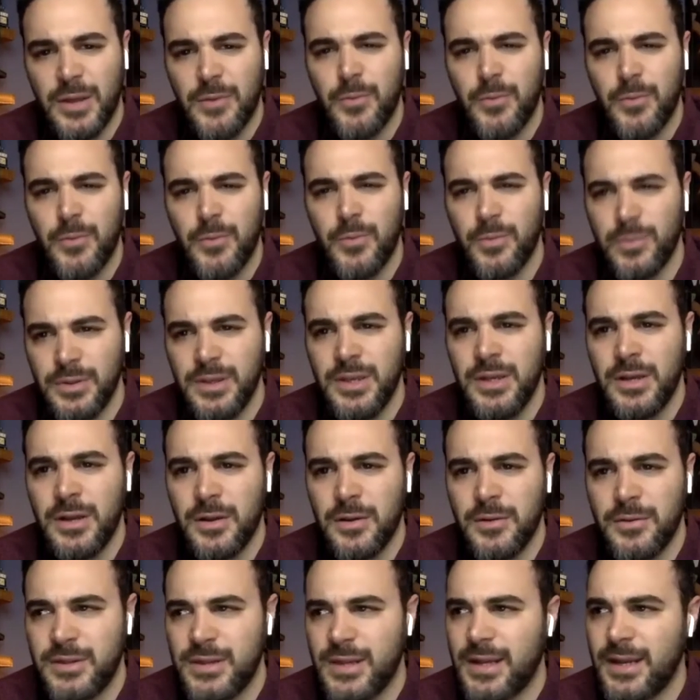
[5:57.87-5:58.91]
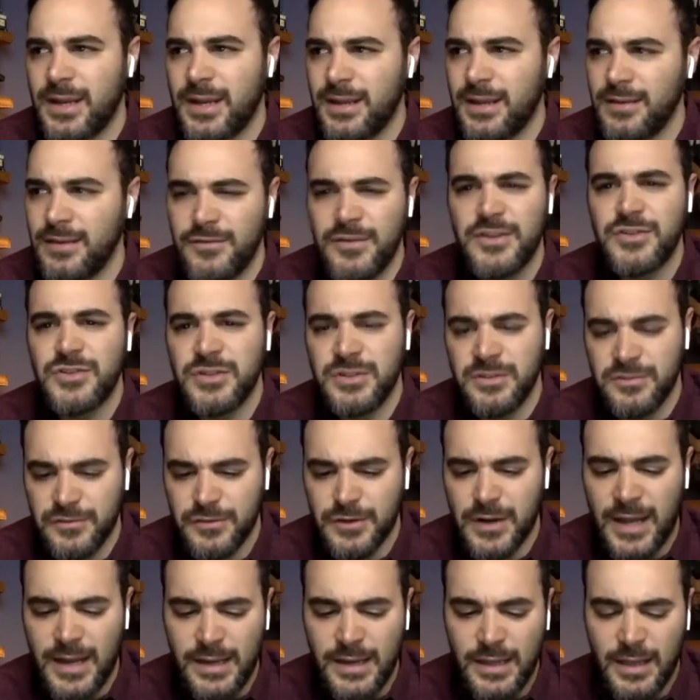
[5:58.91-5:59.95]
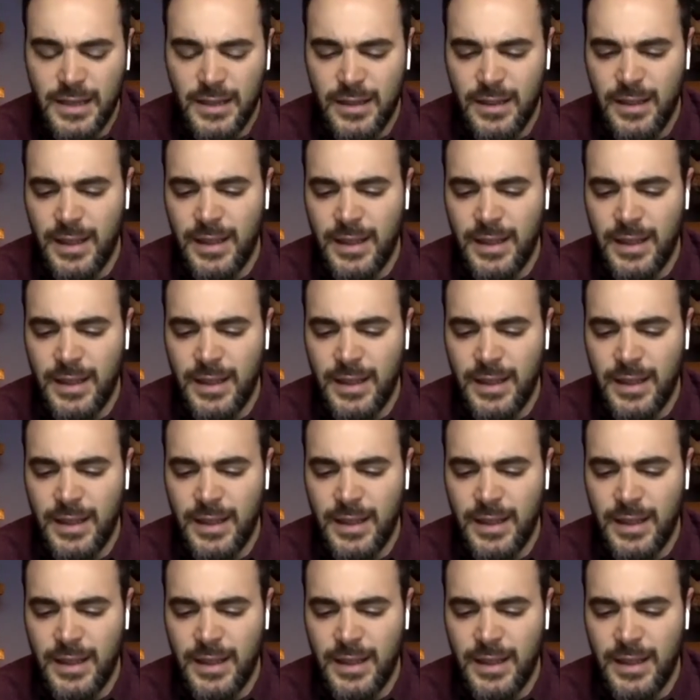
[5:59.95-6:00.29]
I you know that I envisioned for Alia,